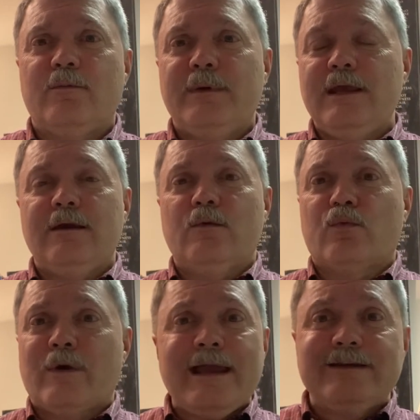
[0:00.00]
being
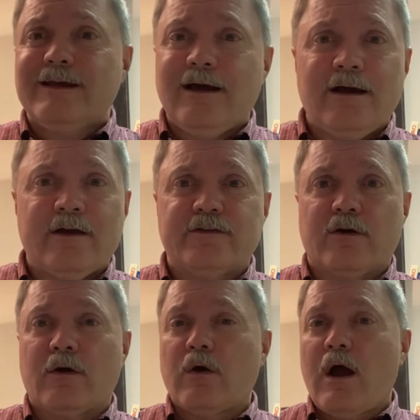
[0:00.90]
read to us,
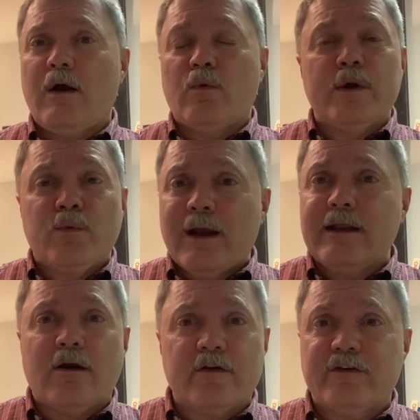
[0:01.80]
or we read
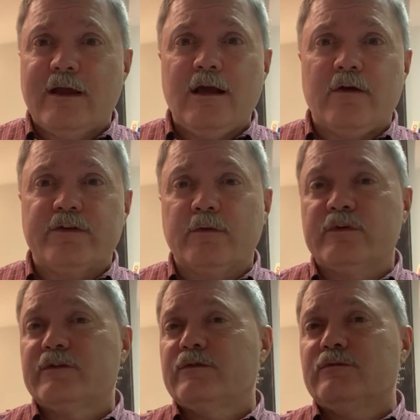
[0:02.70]
it ourselves. It
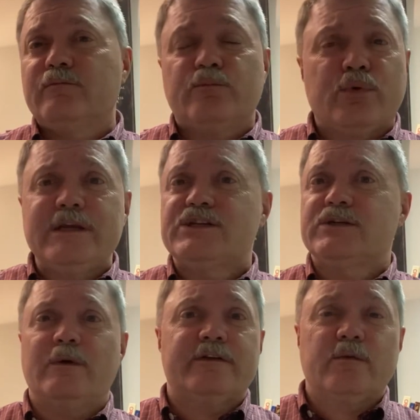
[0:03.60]
was preached
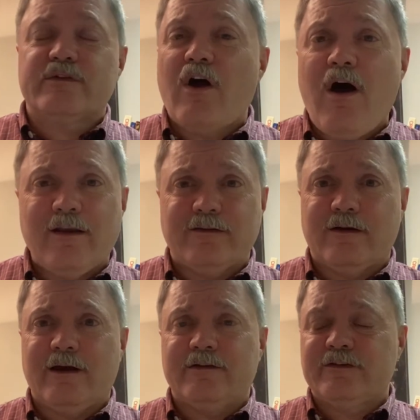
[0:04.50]
to us. It was taught
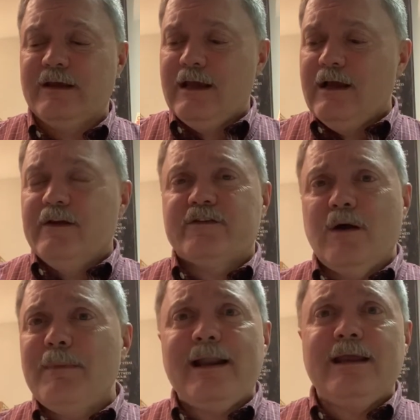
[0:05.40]
to us.
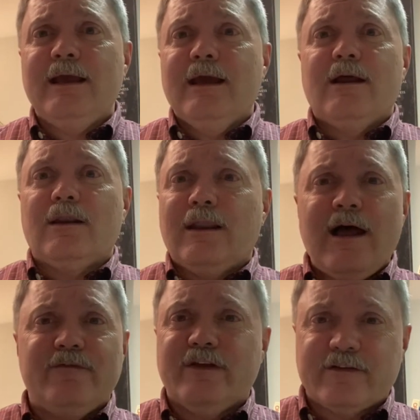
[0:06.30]
Somebody
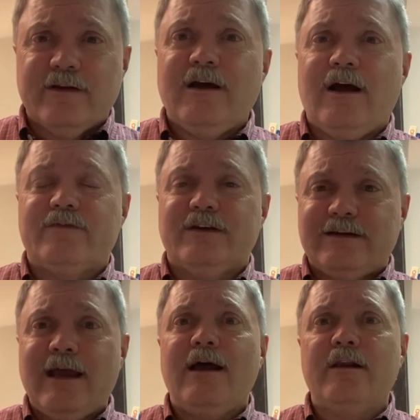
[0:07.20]
loved us enough to
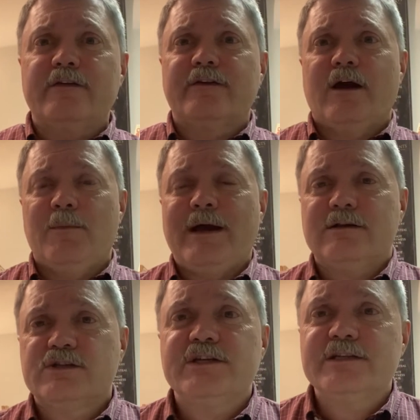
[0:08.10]
tell us
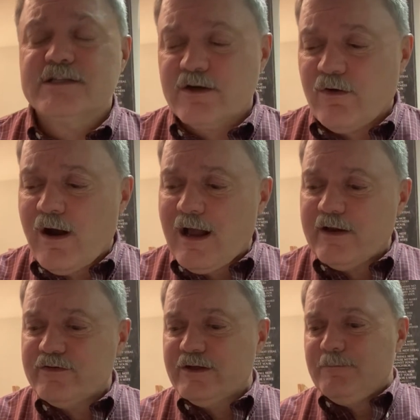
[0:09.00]
about Jesus
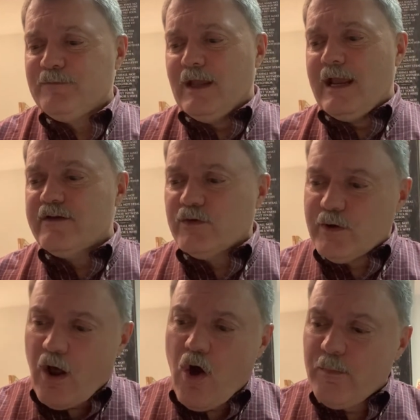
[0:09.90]
Christ. And so
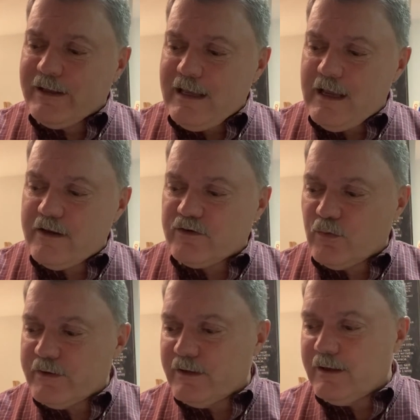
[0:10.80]
it all begins
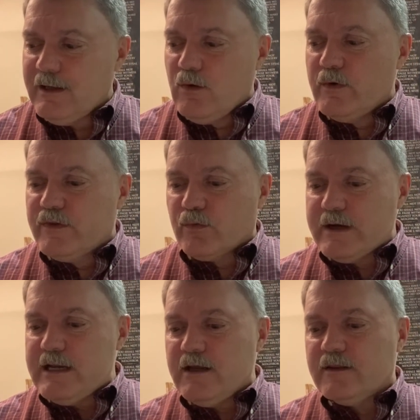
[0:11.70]
with the
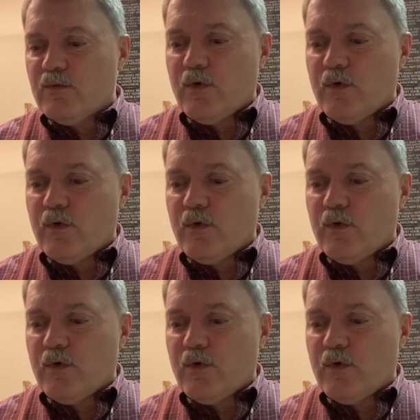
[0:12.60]
reading of the